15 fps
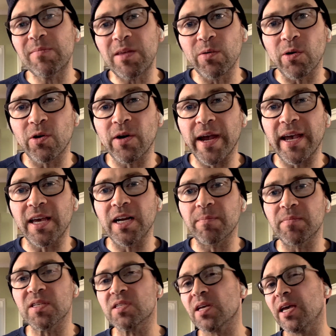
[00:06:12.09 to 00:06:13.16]
they were cranking up
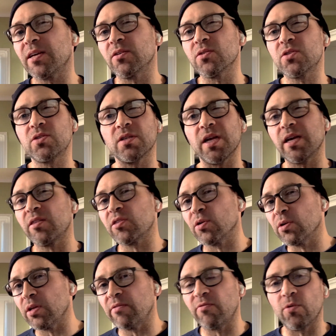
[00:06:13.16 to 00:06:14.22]
the cycles to like
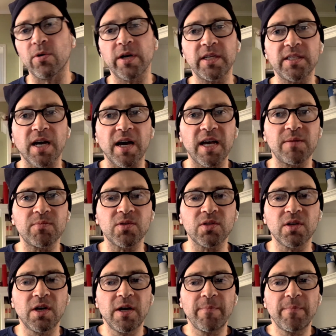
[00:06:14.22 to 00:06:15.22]
30, 40 times.